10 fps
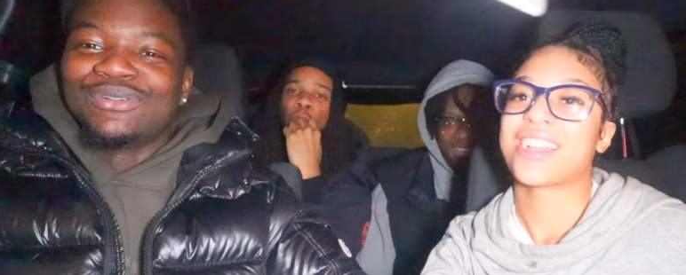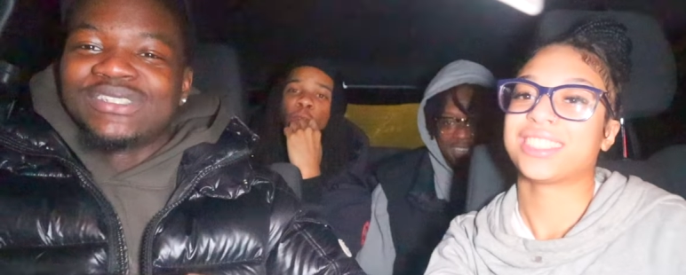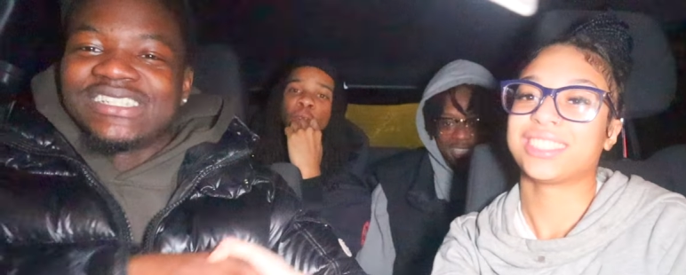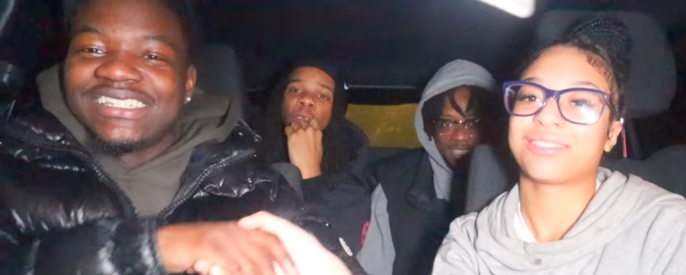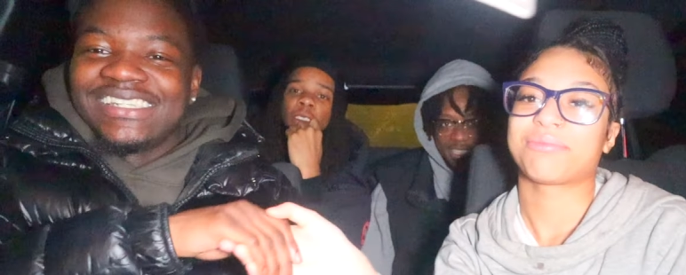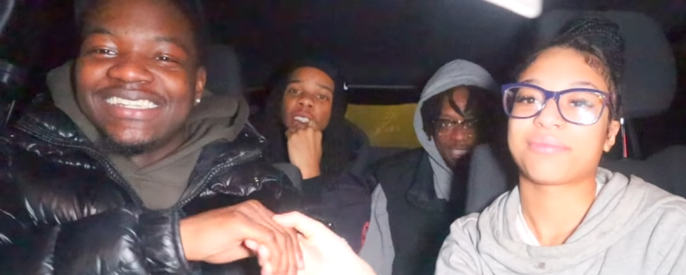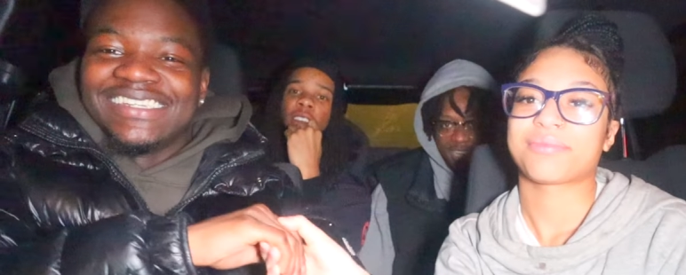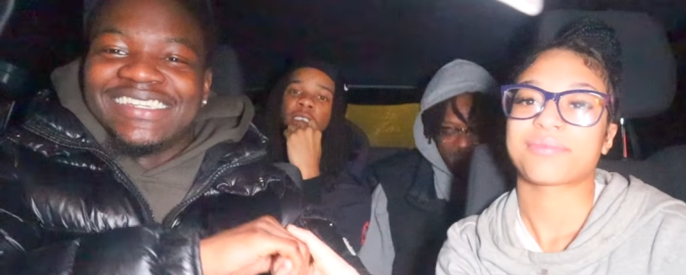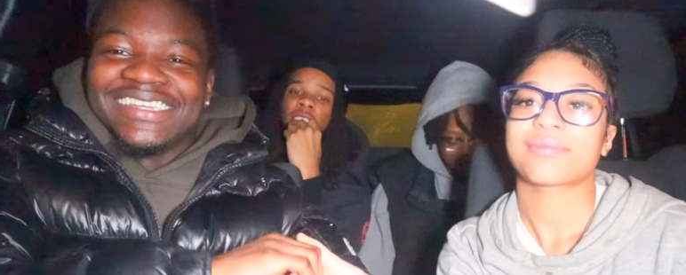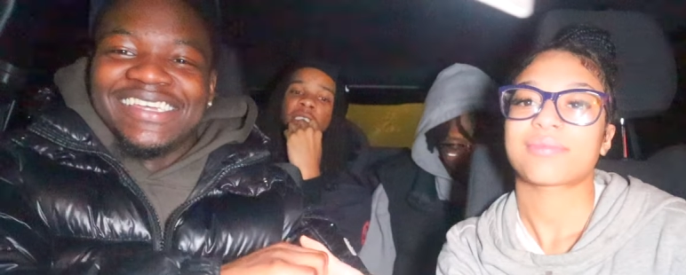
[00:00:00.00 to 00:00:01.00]

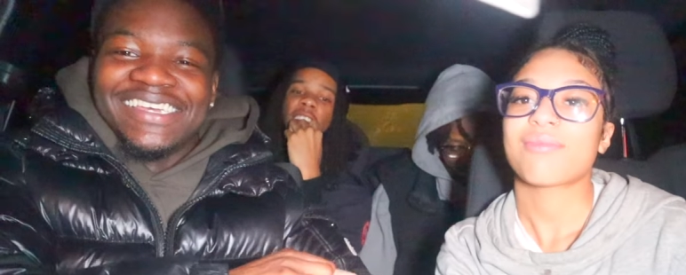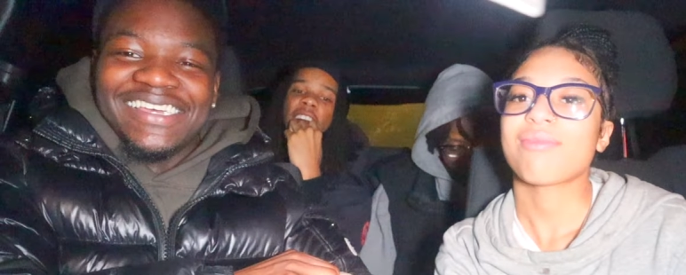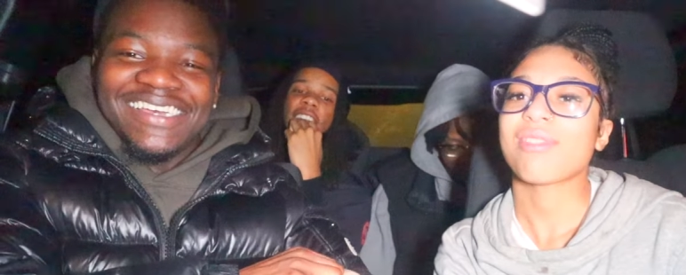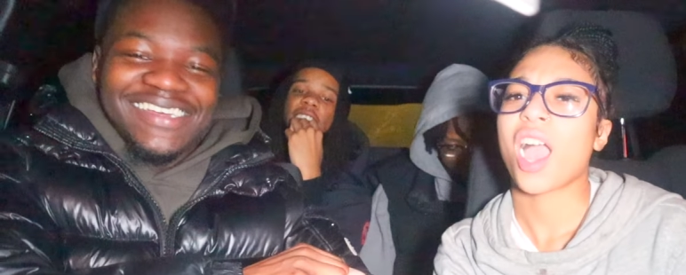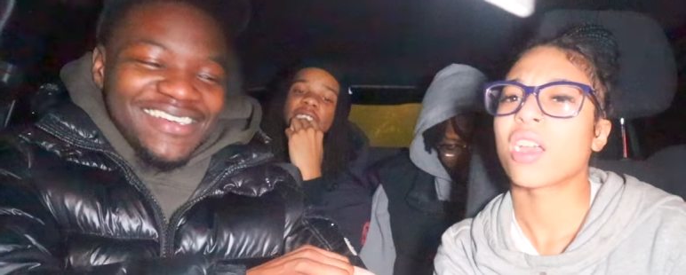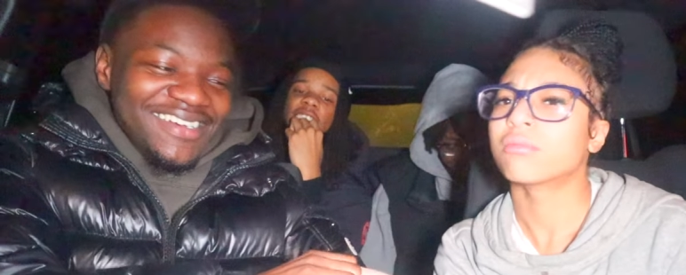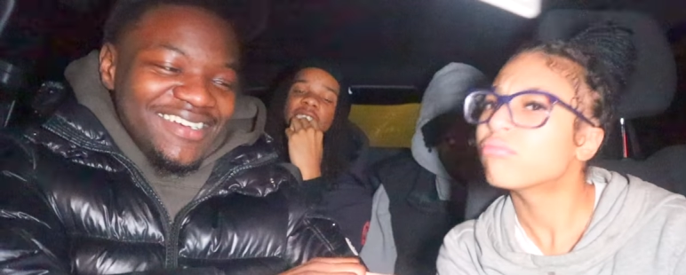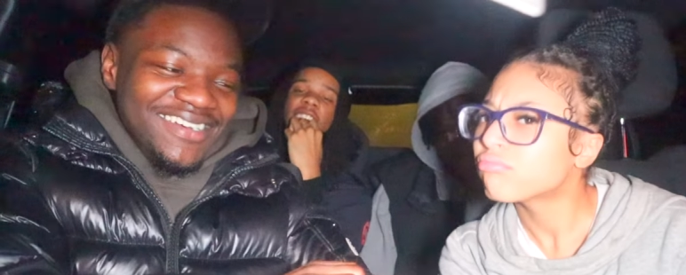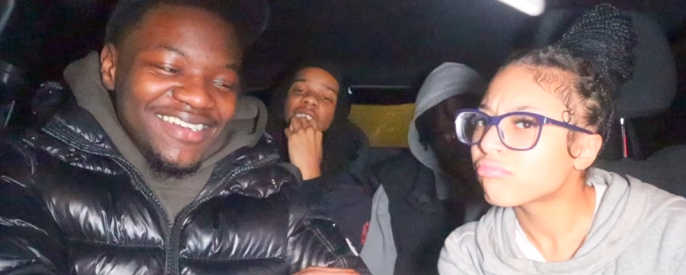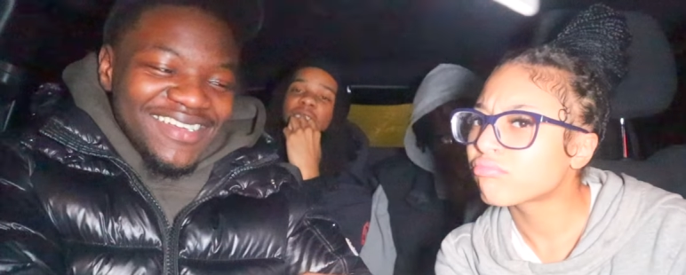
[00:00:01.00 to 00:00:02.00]
Speaker 1: okay, shit. Nah, y'all
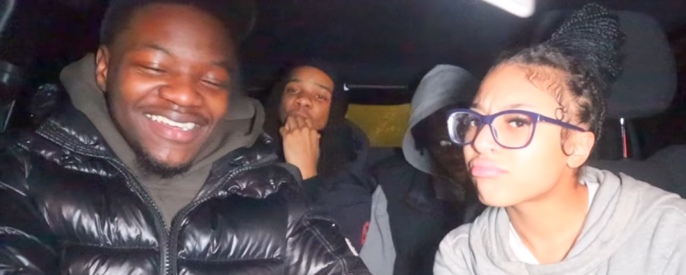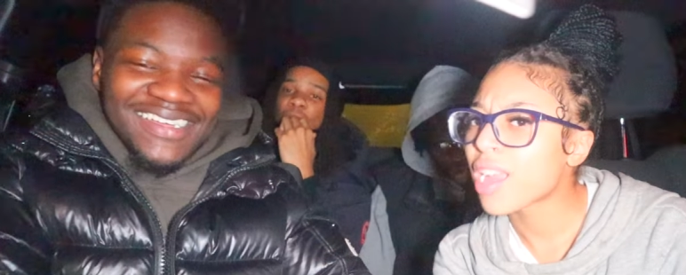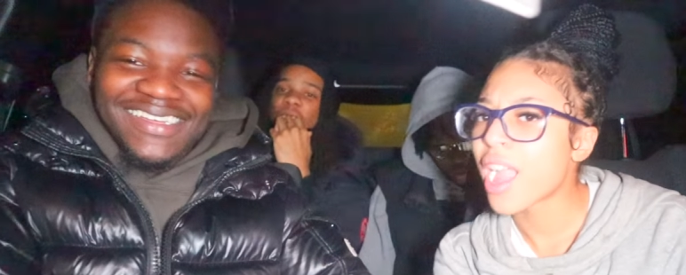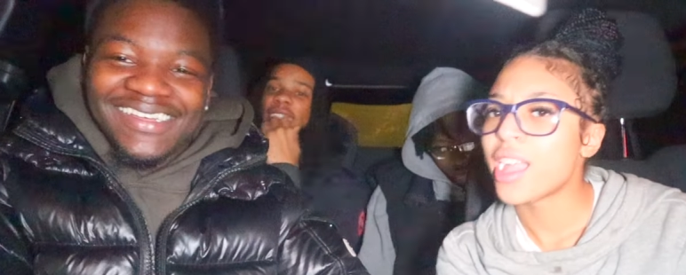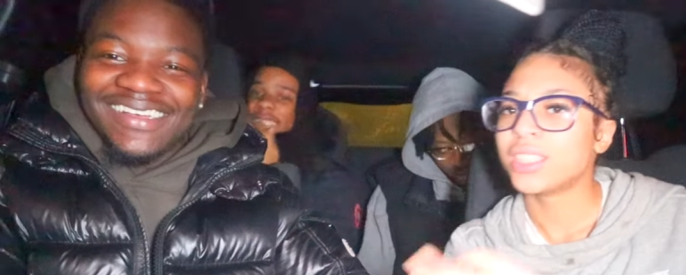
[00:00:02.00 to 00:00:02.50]
that's gonna work.